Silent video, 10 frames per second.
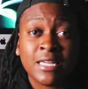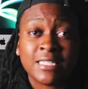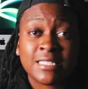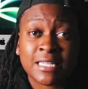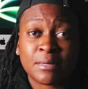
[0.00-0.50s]

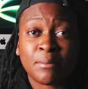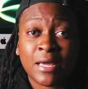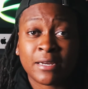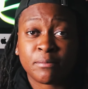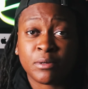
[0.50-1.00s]

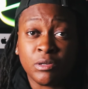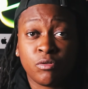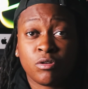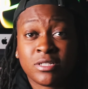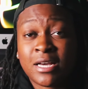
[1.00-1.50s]
cinematic
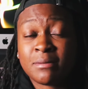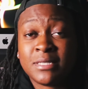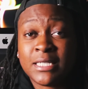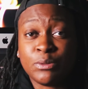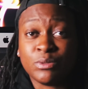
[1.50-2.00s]
B-roll type
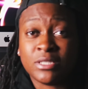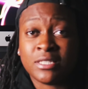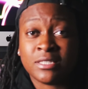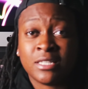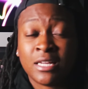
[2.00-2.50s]

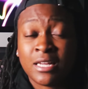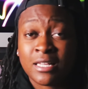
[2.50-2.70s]
sequences.